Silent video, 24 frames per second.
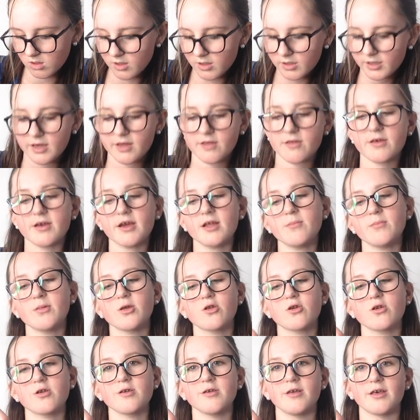Okay, so you gotta make
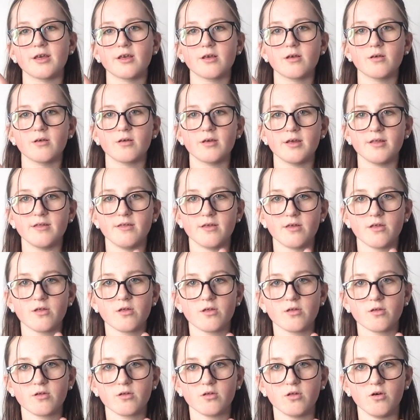sure you like hit
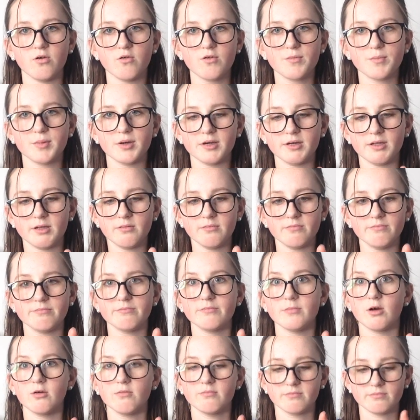this close button.
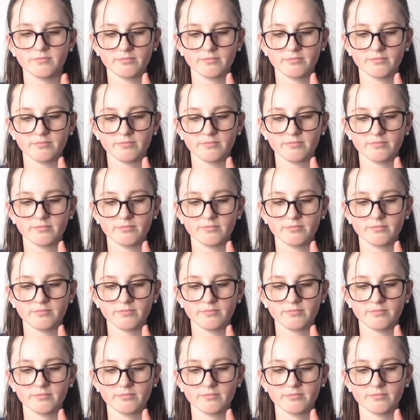No.